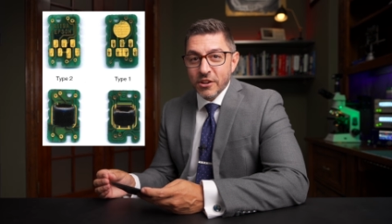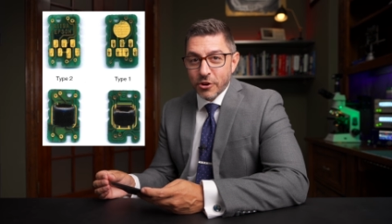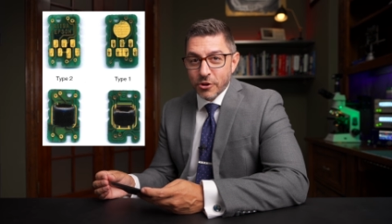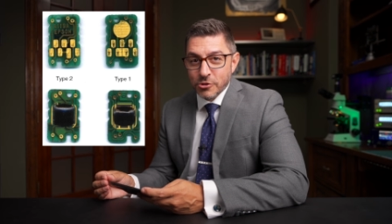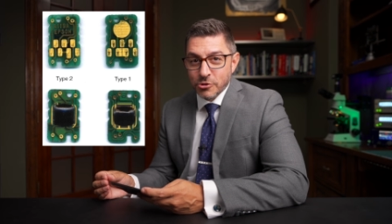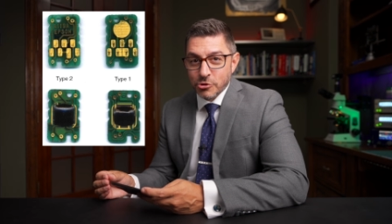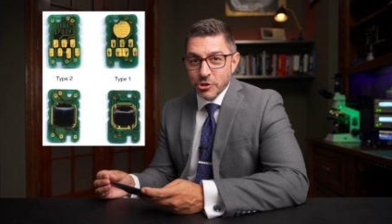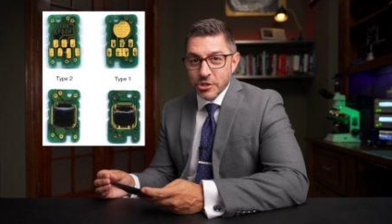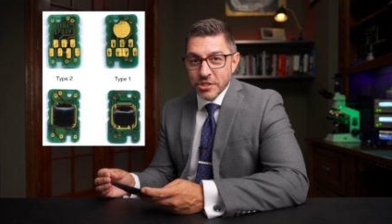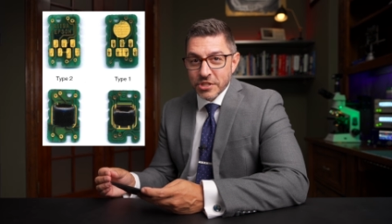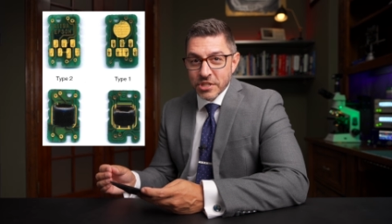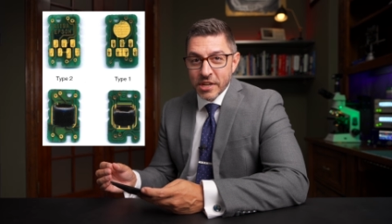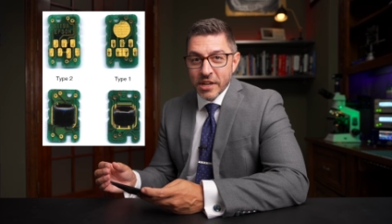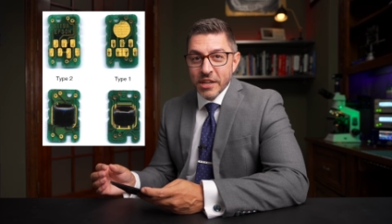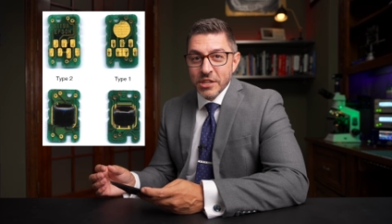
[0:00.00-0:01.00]

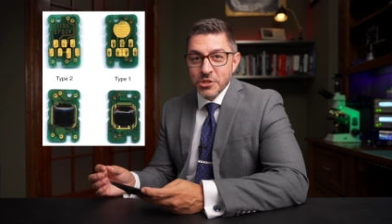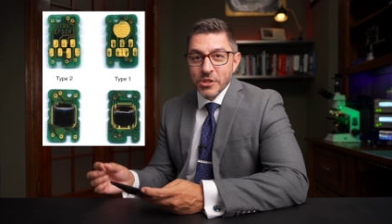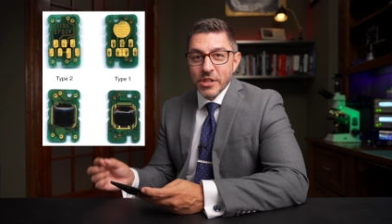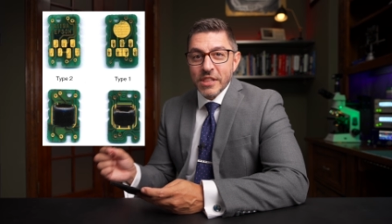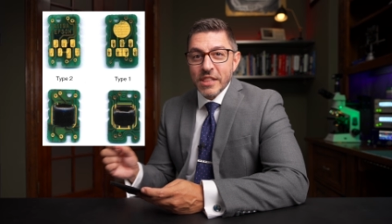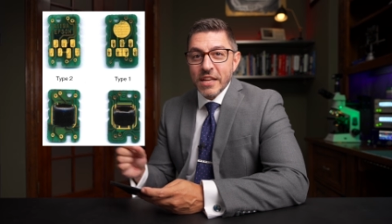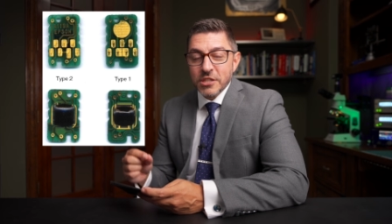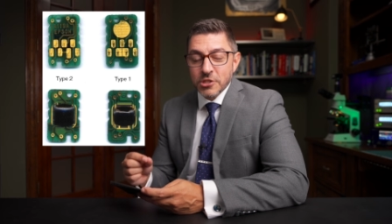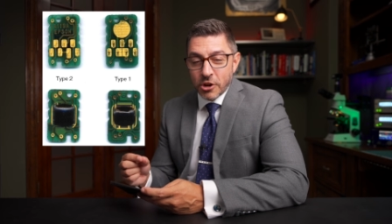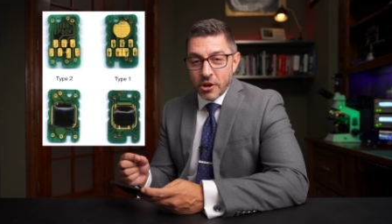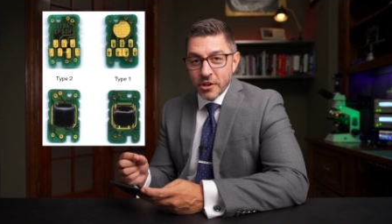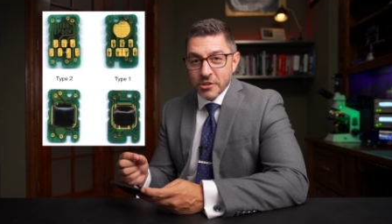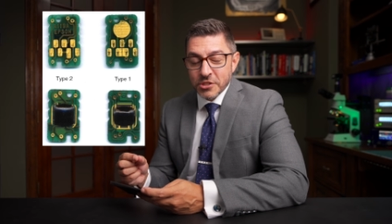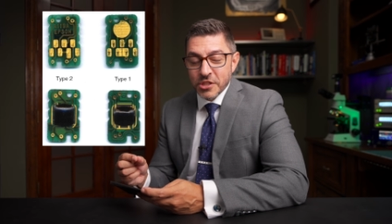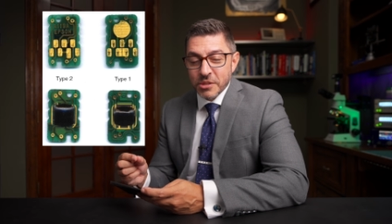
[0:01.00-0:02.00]
cartridges so that they
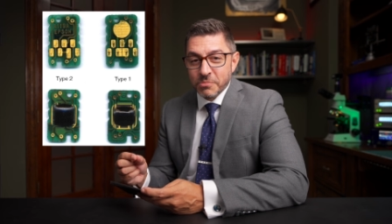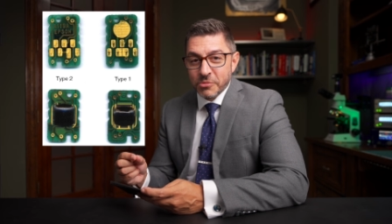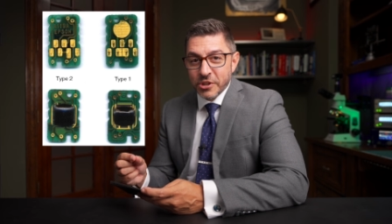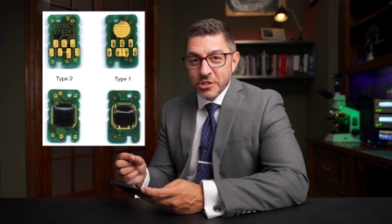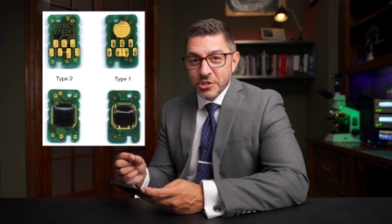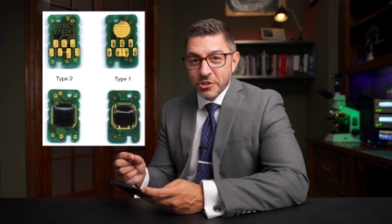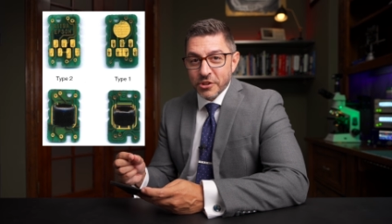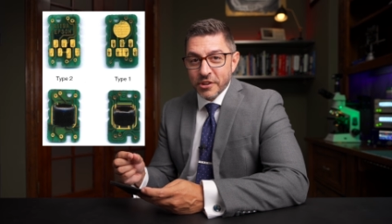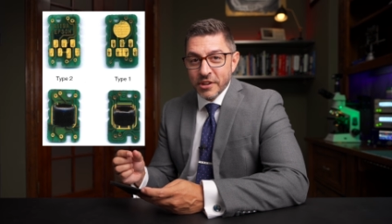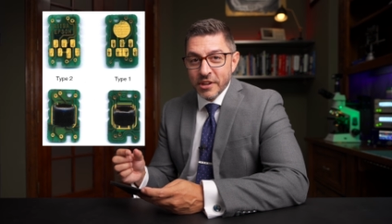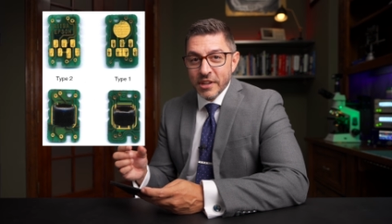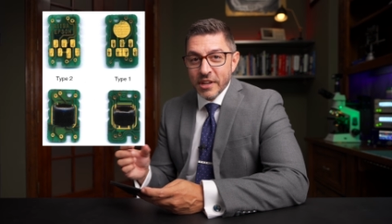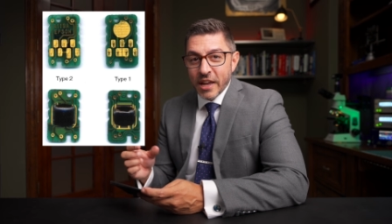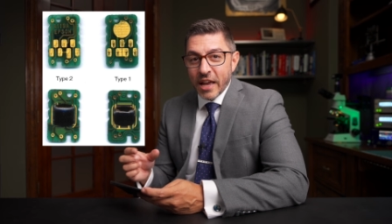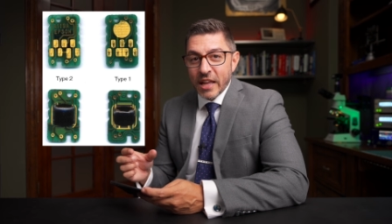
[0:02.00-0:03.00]
talk to the printer
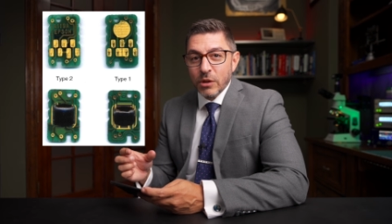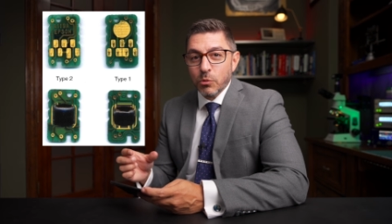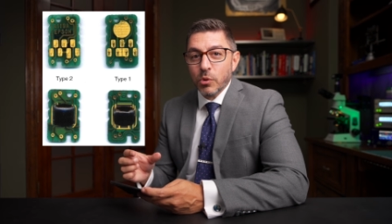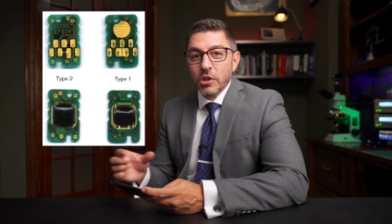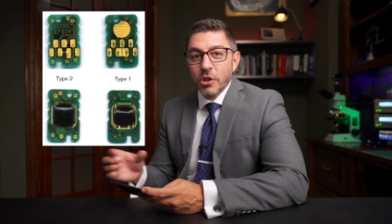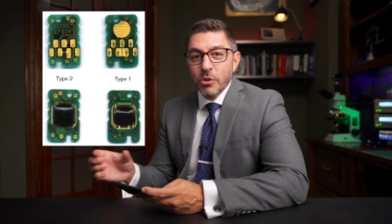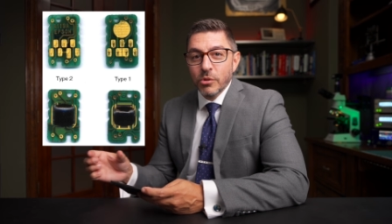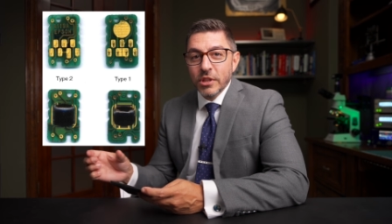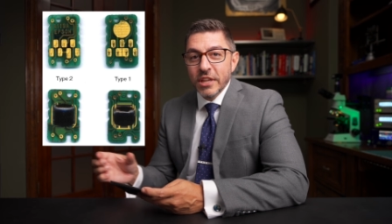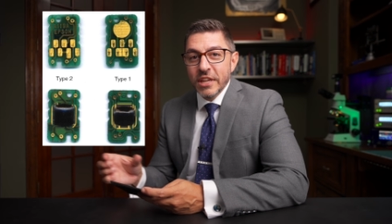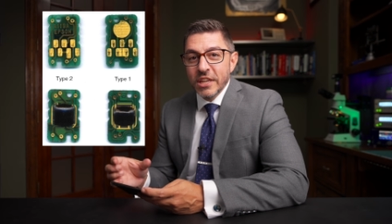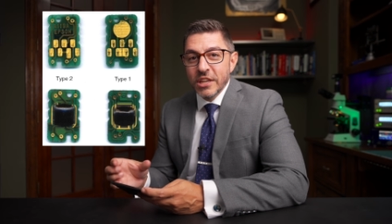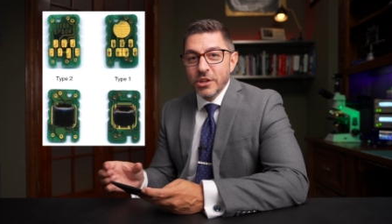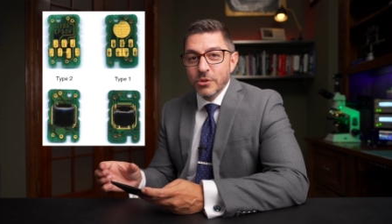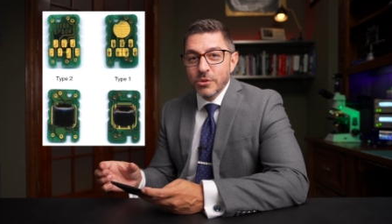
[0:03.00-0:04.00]
and it will only
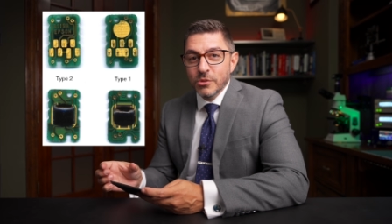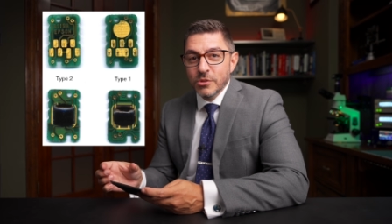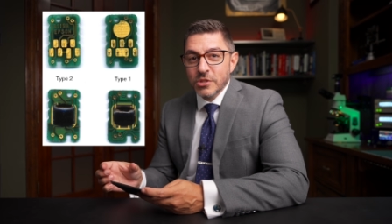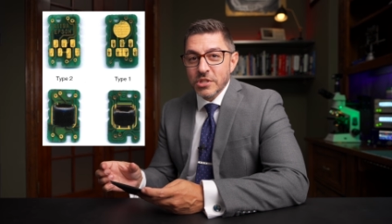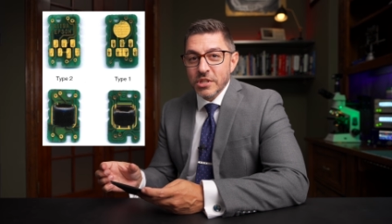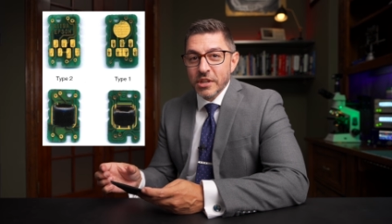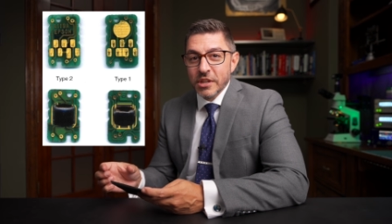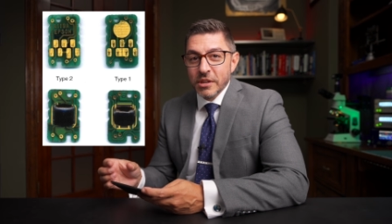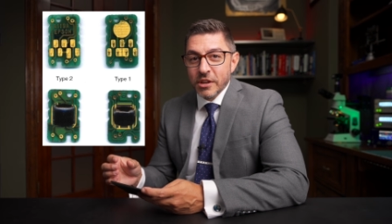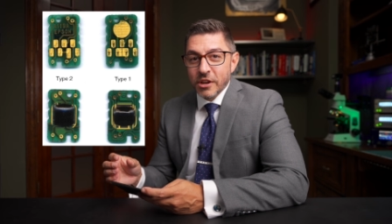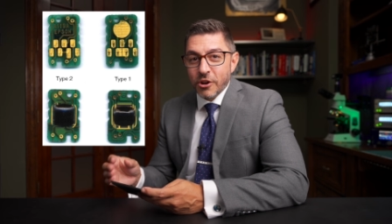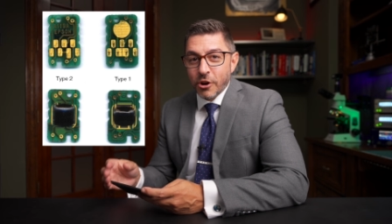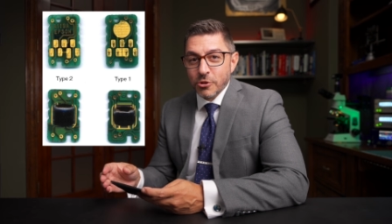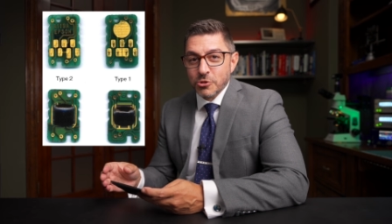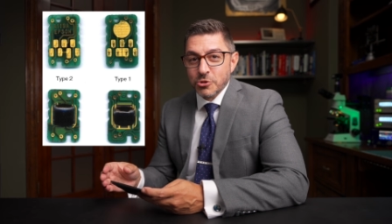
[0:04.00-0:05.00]
use
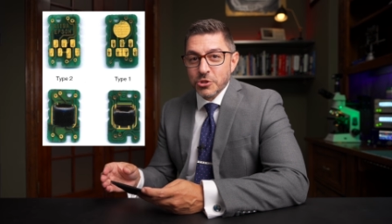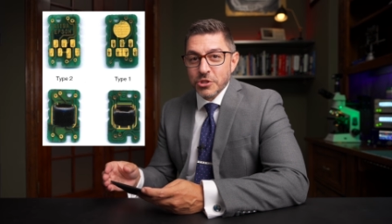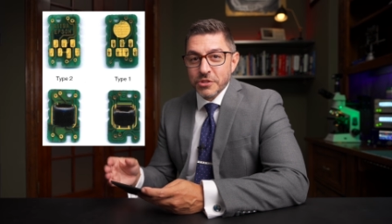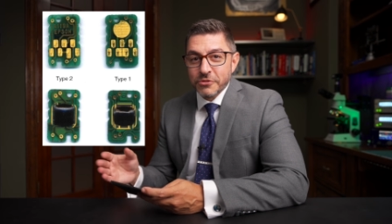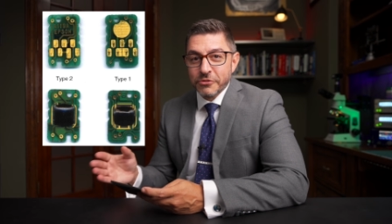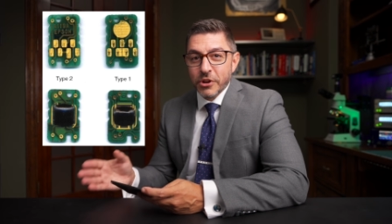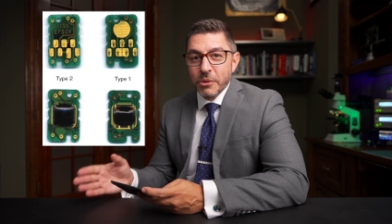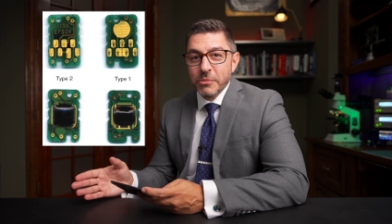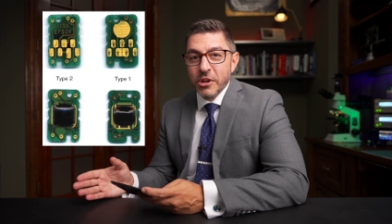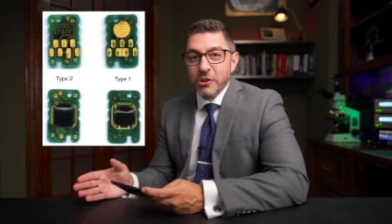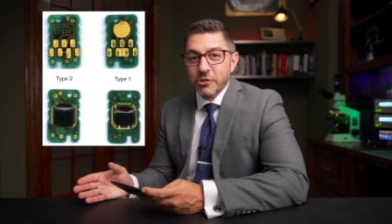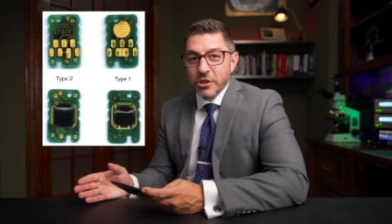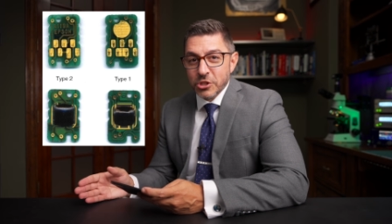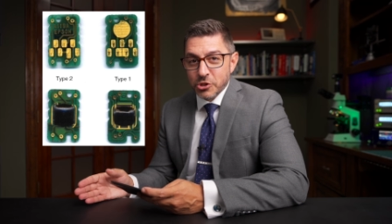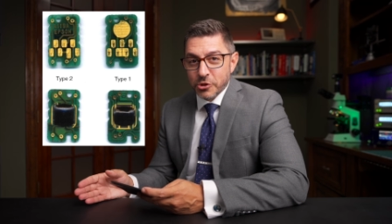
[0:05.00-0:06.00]
cartridges from the
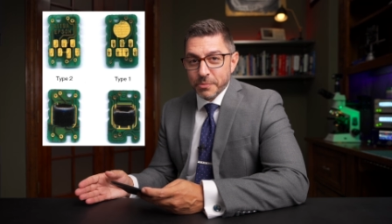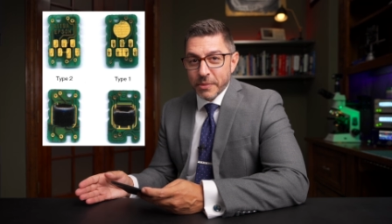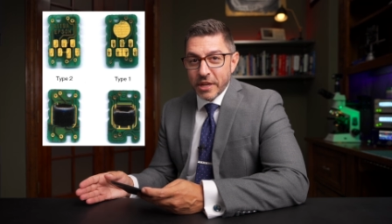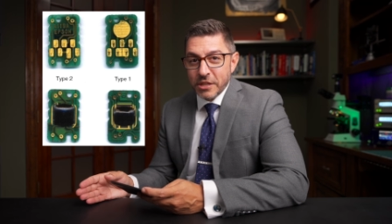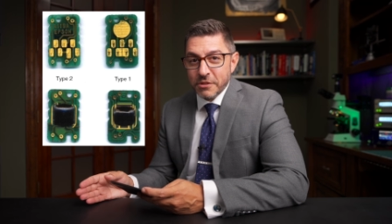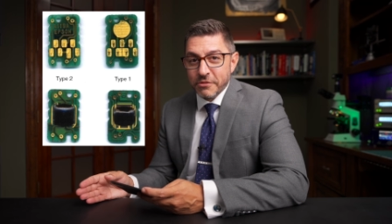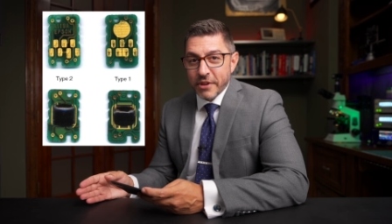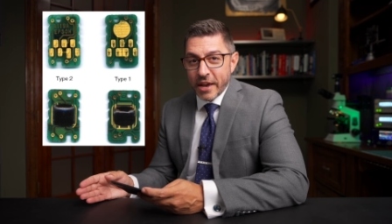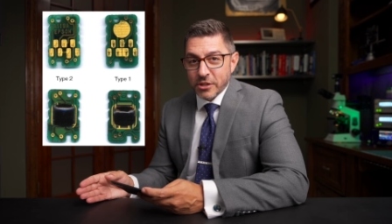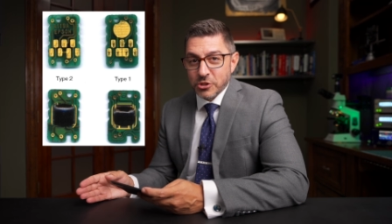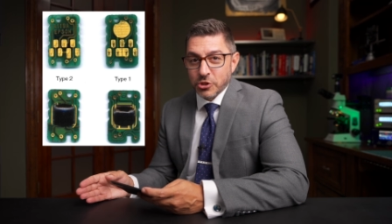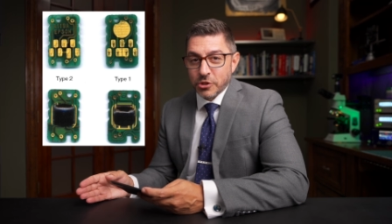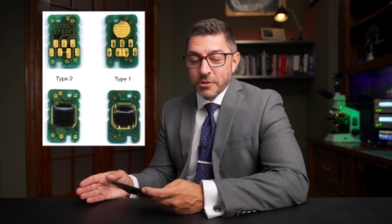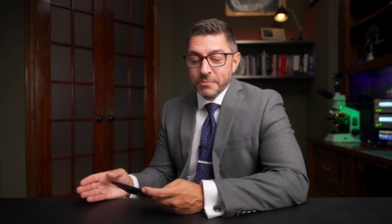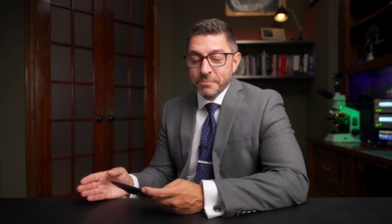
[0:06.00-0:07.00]
original
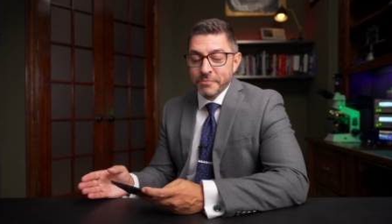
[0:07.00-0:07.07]
manufacturer.